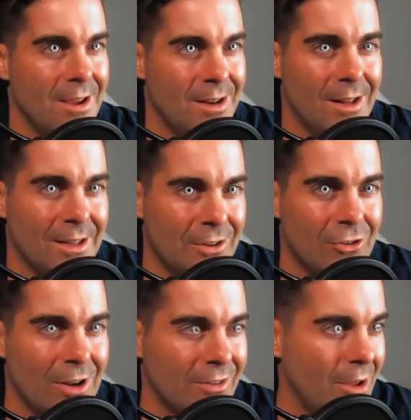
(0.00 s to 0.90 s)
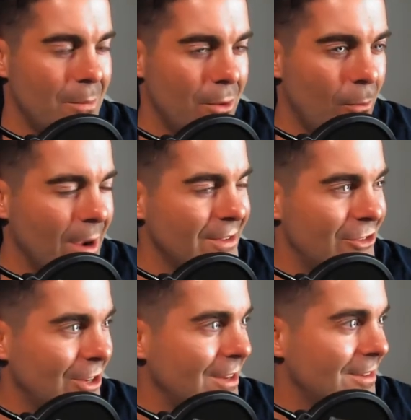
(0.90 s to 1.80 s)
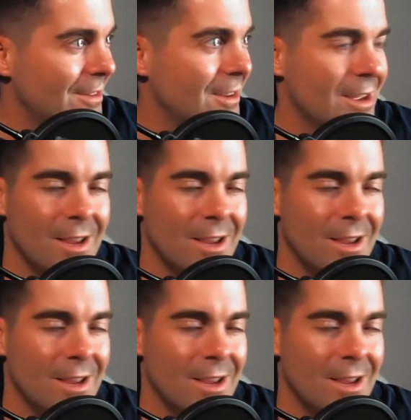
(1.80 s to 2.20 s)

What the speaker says: And I like to dress up, but white jeans,